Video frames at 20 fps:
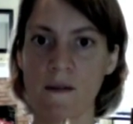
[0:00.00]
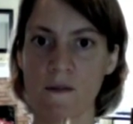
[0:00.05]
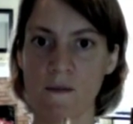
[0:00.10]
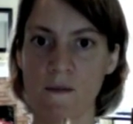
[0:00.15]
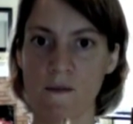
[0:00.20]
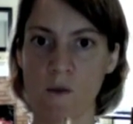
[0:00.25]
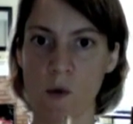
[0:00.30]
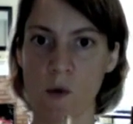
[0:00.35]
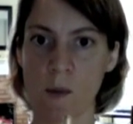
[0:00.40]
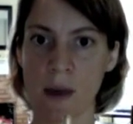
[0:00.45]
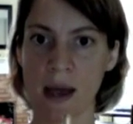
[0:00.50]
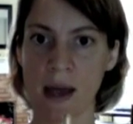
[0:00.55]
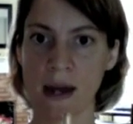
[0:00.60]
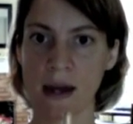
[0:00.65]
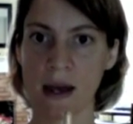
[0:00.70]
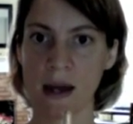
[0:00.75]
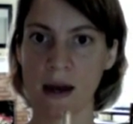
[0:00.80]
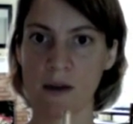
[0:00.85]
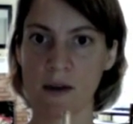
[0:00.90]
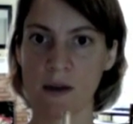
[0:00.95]
format
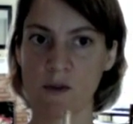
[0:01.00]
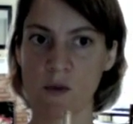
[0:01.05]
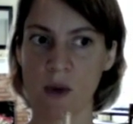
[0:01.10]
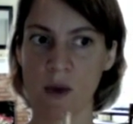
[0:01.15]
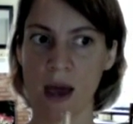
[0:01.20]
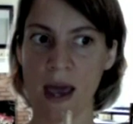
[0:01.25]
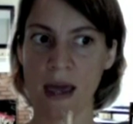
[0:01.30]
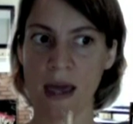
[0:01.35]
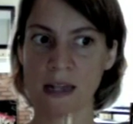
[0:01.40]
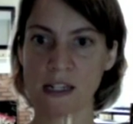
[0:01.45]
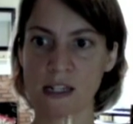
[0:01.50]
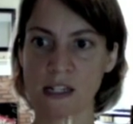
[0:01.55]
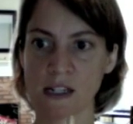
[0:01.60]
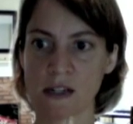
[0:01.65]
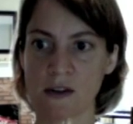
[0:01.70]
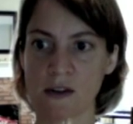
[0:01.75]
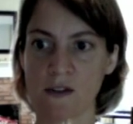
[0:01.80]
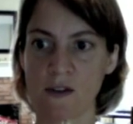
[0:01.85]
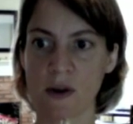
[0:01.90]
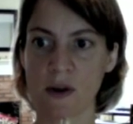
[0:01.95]
kind of way. It's just
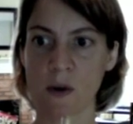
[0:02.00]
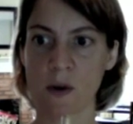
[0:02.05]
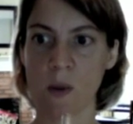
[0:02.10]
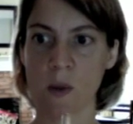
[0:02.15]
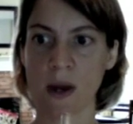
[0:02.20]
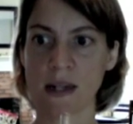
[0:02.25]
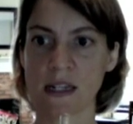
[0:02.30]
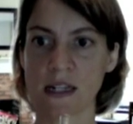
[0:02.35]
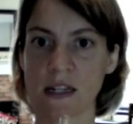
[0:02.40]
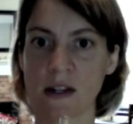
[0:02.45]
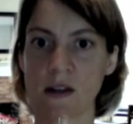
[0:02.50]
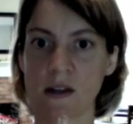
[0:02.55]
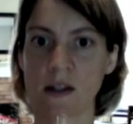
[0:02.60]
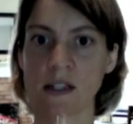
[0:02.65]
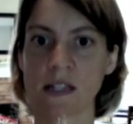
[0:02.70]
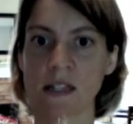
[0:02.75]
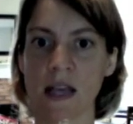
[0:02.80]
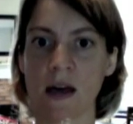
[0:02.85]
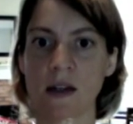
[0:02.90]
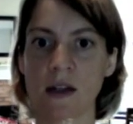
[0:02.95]
a fun way to do this scale.